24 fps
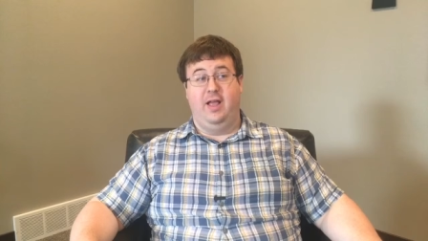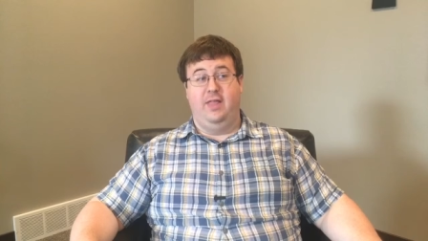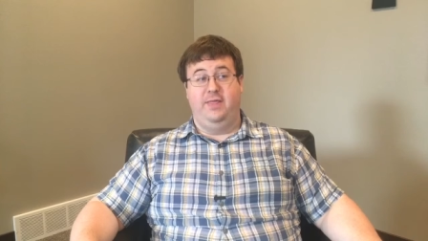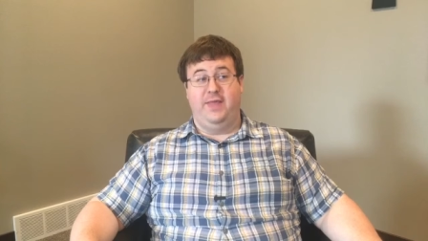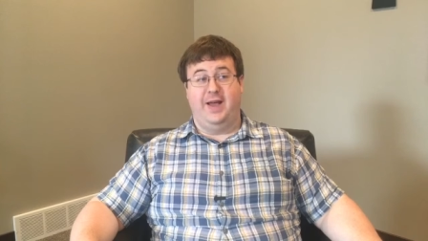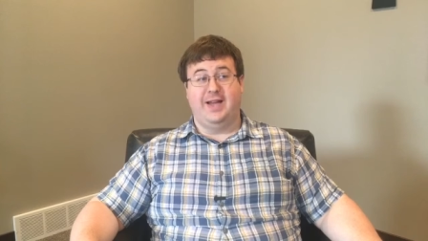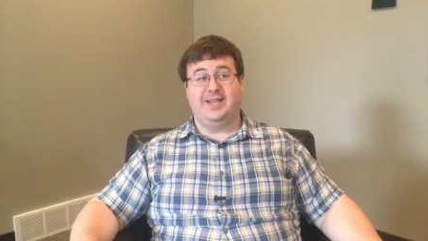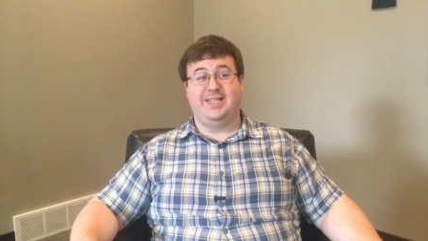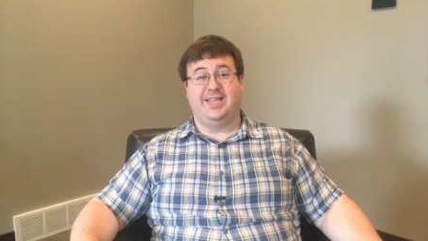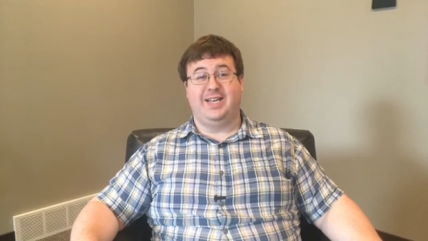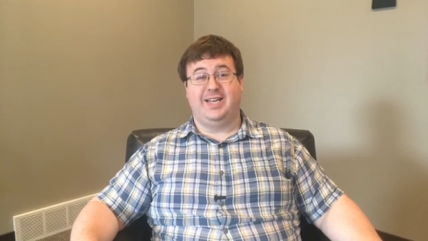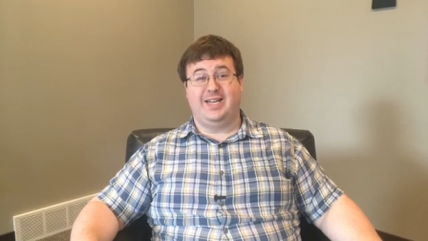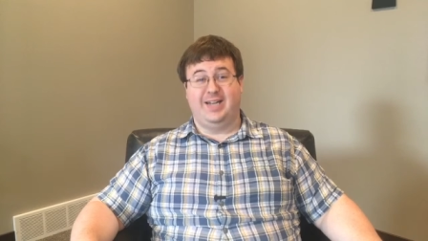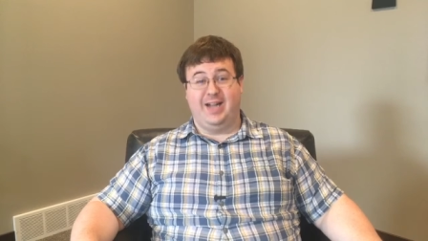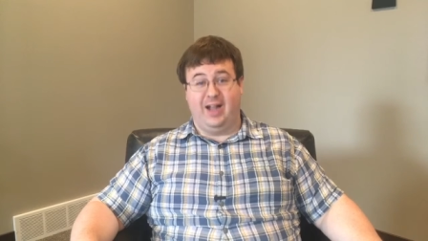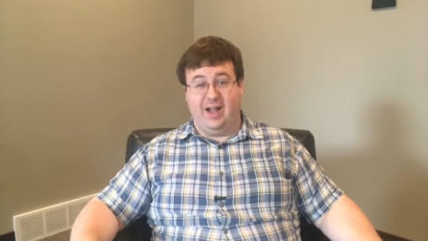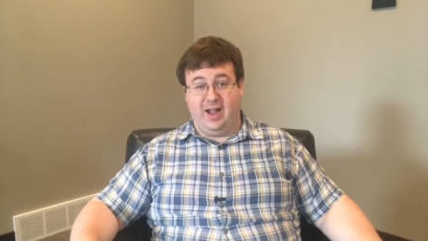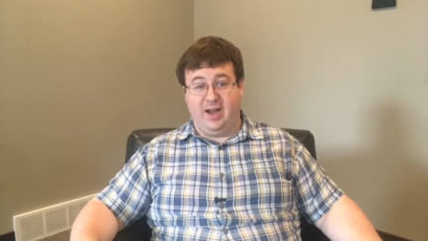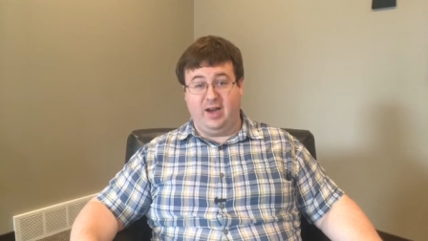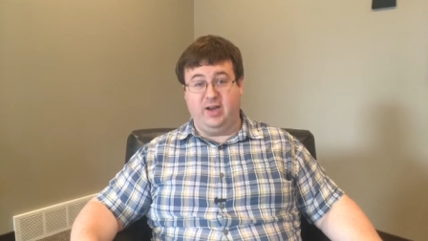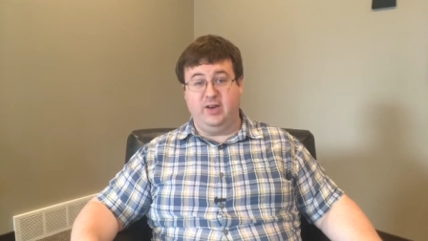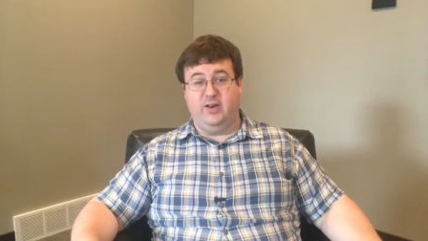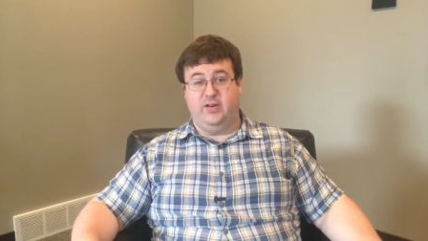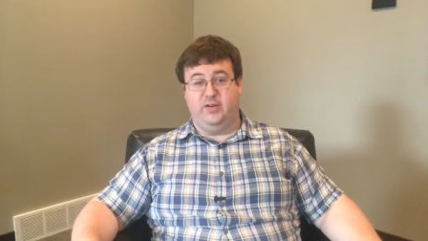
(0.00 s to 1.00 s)
That's the
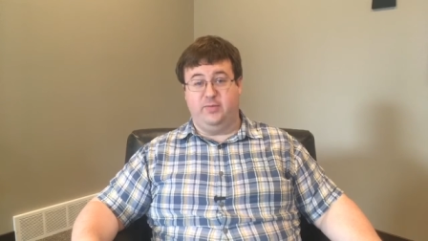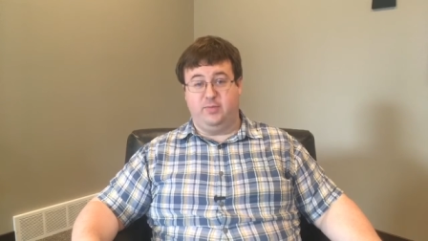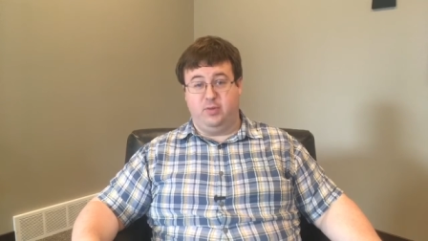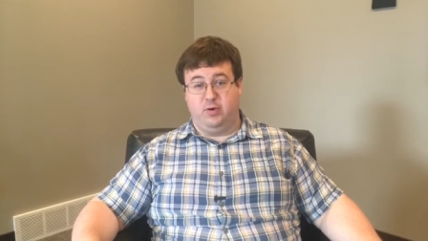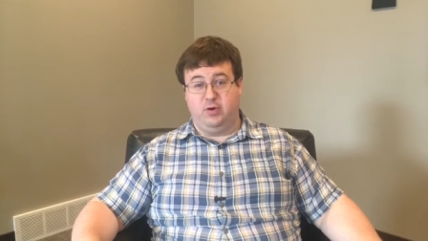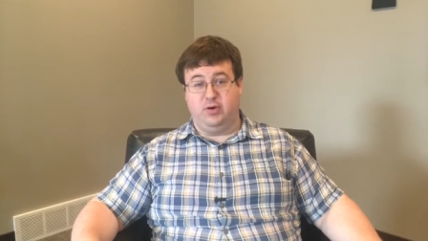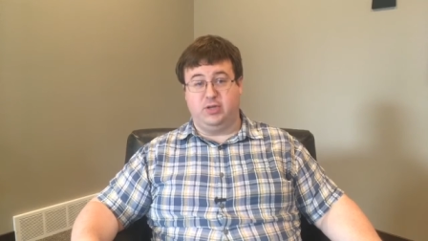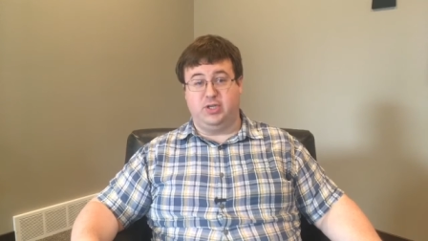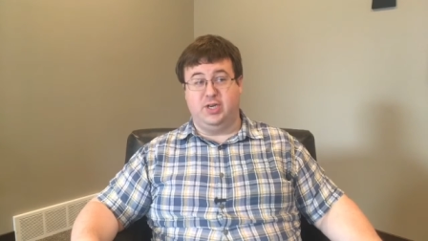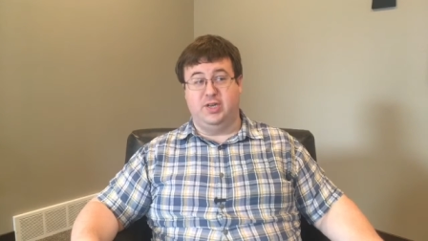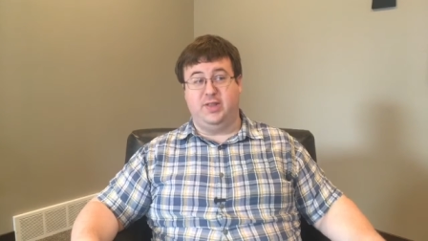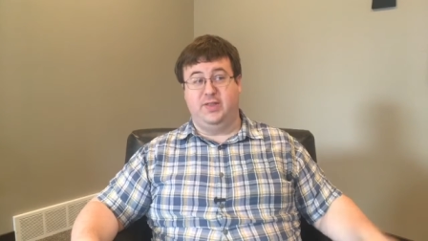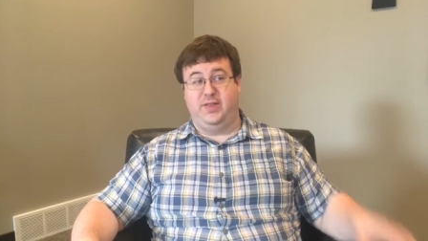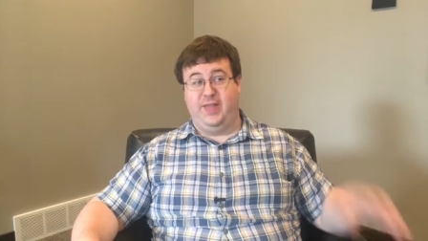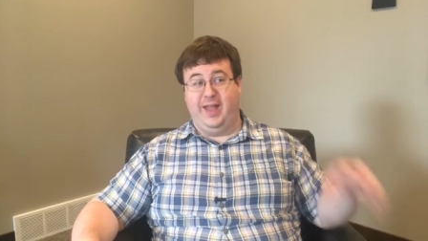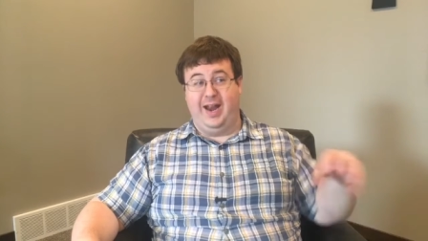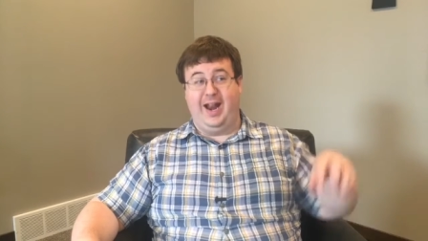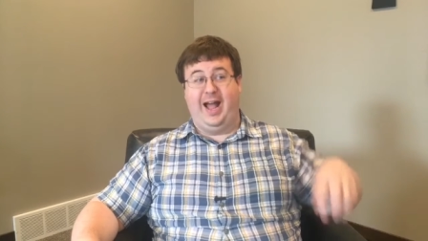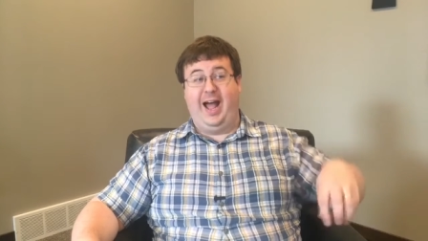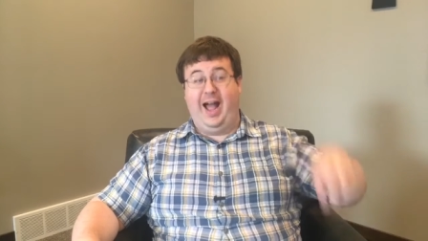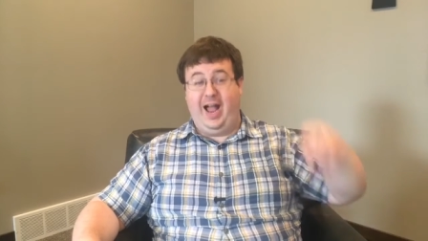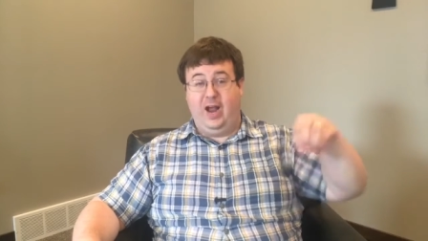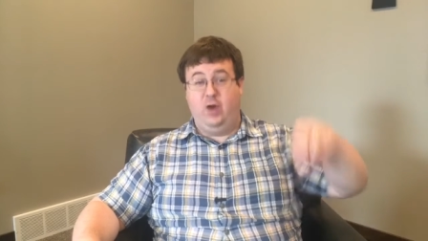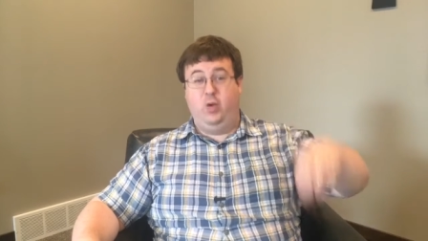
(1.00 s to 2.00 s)
kind of person that
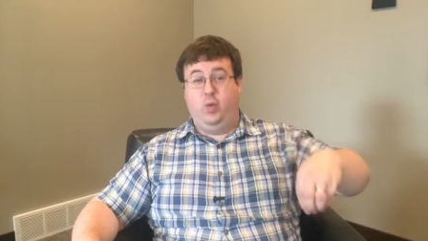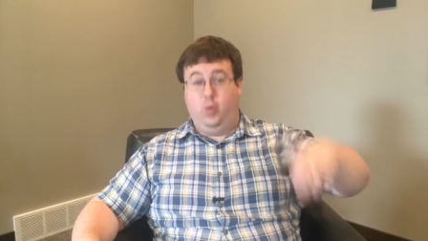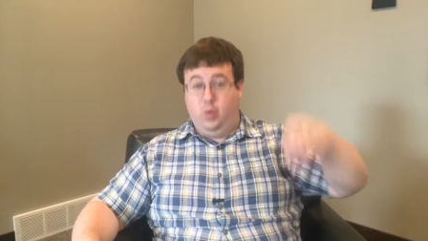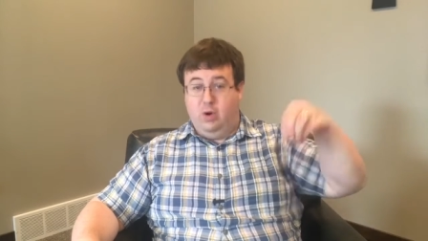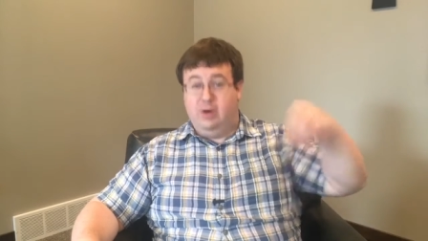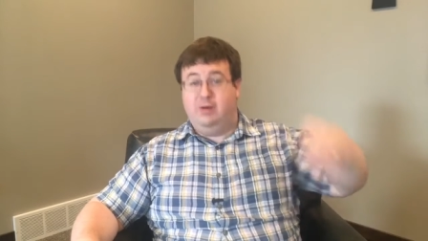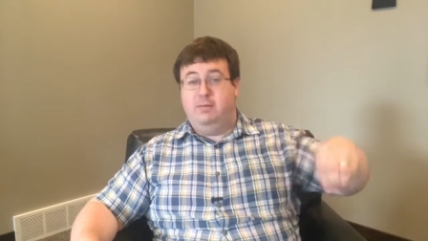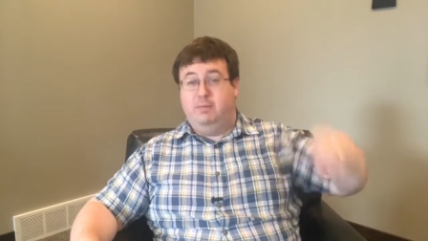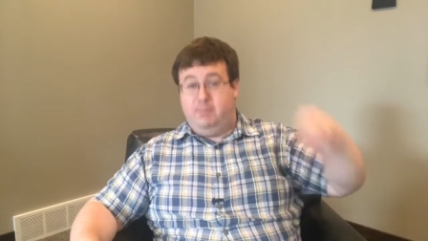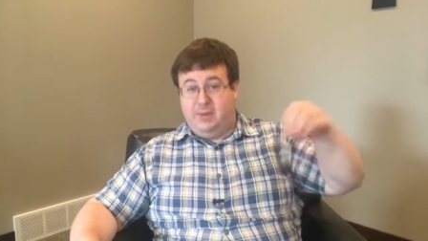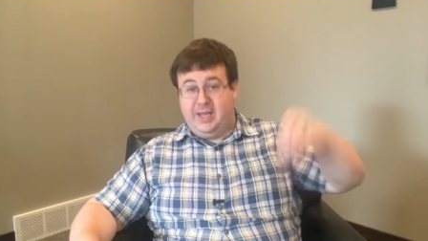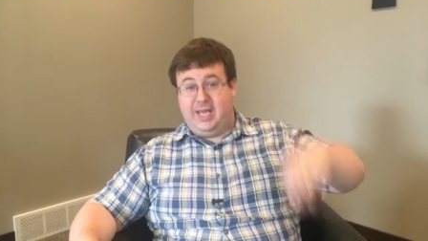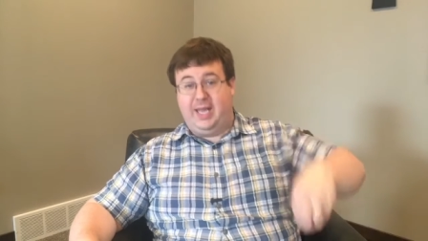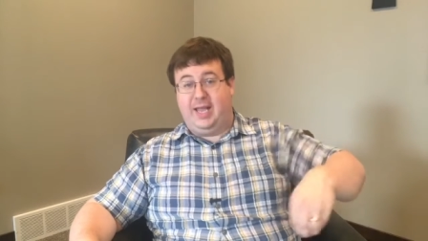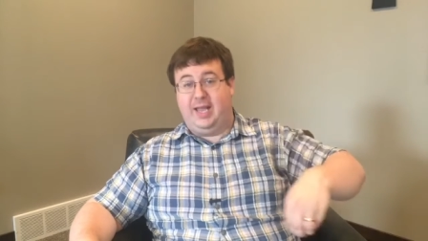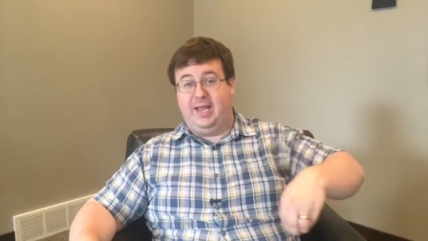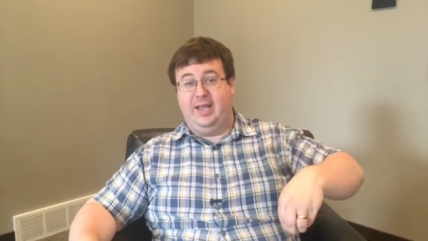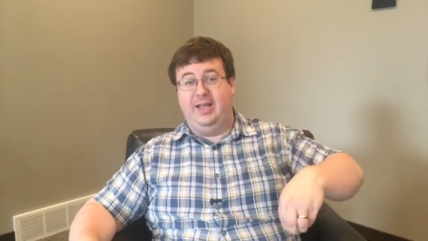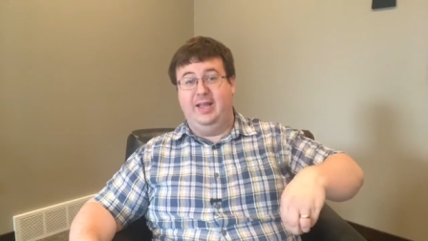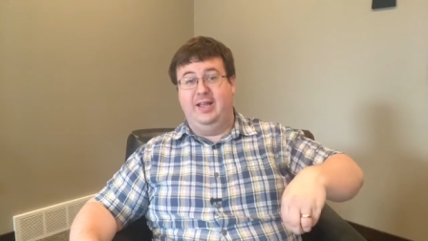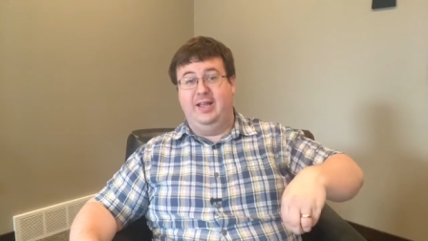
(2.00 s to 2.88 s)
I would be